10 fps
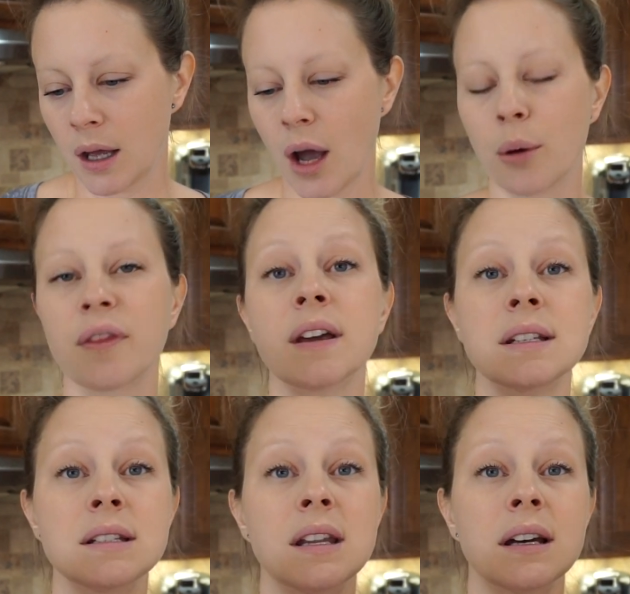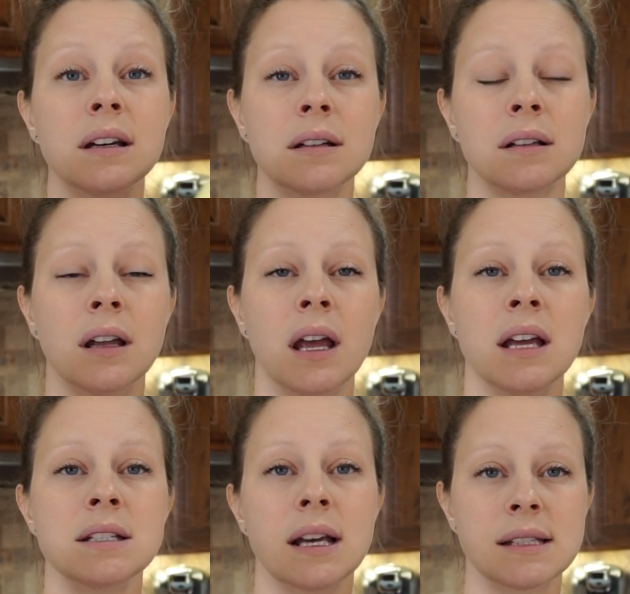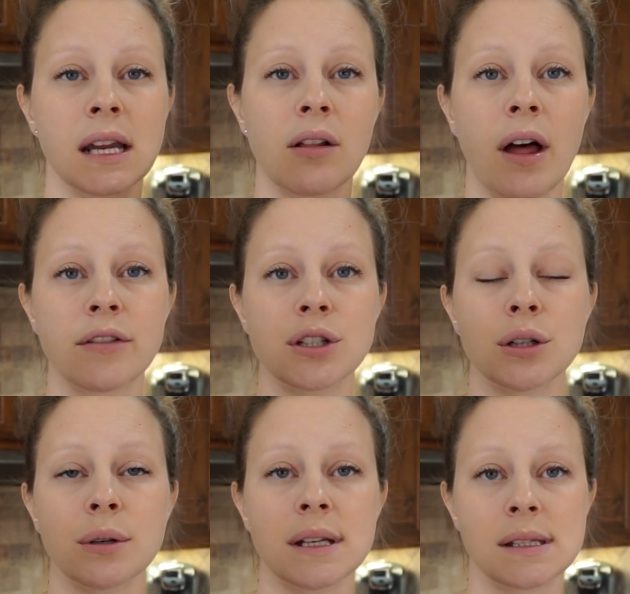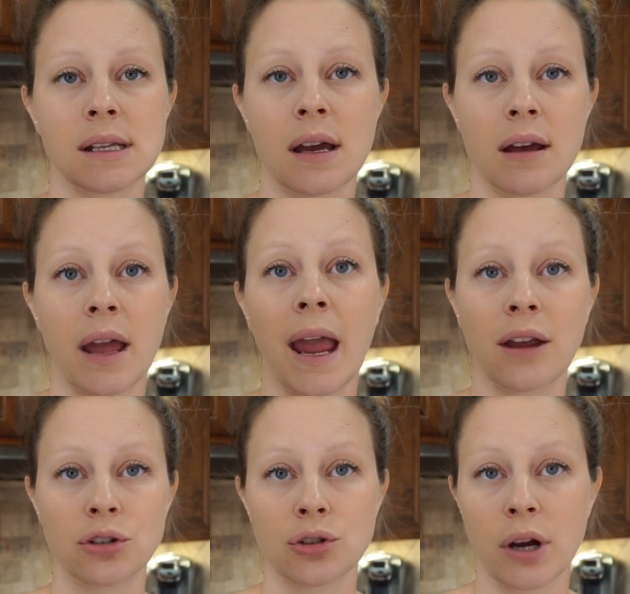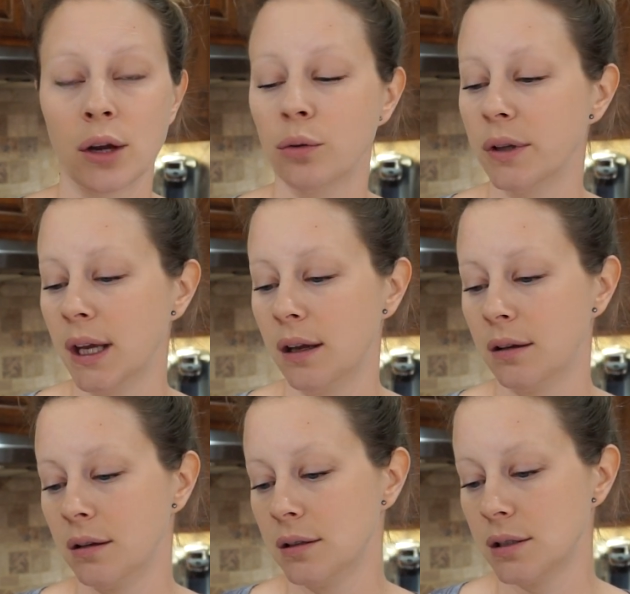Oh, the dusting cloth too is hang to dry only.